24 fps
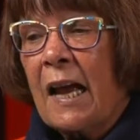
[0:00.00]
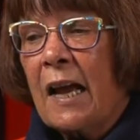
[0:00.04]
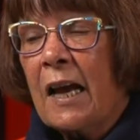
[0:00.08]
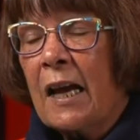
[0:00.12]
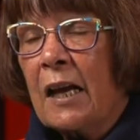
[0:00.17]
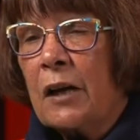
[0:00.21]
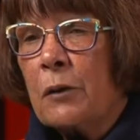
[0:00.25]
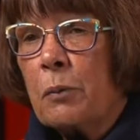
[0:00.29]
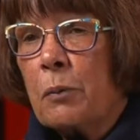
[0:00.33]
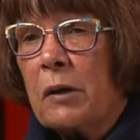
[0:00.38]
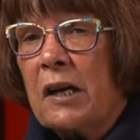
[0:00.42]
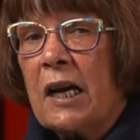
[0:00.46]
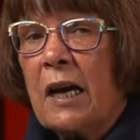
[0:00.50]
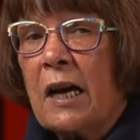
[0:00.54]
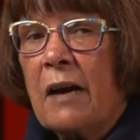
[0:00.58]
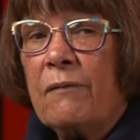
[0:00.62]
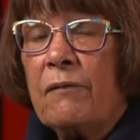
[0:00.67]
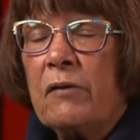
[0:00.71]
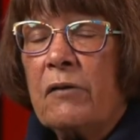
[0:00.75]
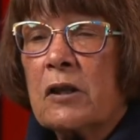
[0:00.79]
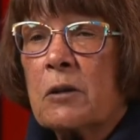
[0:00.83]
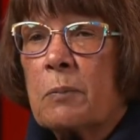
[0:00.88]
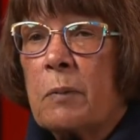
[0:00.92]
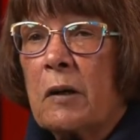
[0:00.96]
and we
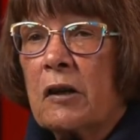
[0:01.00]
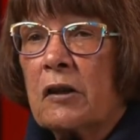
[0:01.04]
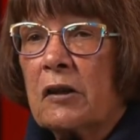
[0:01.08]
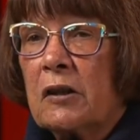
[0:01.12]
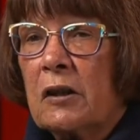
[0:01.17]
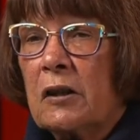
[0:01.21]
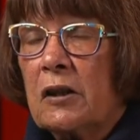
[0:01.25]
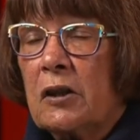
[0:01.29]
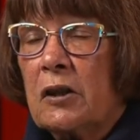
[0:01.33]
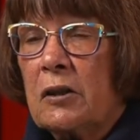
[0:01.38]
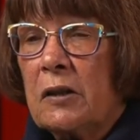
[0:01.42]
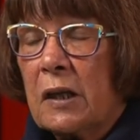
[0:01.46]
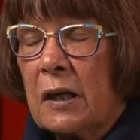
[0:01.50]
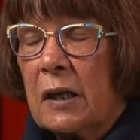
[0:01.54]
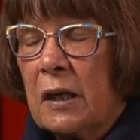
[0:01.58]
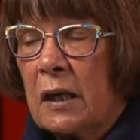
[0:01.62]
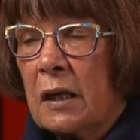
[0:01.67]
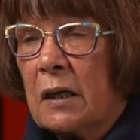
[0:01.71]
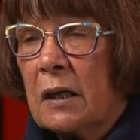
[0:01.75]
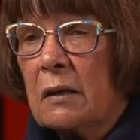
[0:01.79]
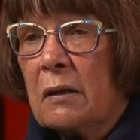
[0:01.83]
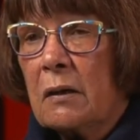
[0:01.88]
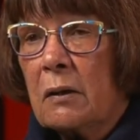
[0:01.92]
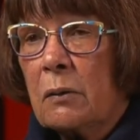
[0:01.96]
have responded
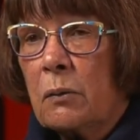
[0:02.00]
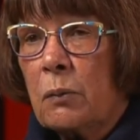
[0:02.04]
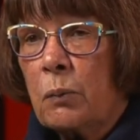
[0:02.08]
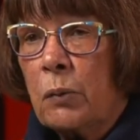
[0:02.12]
uh,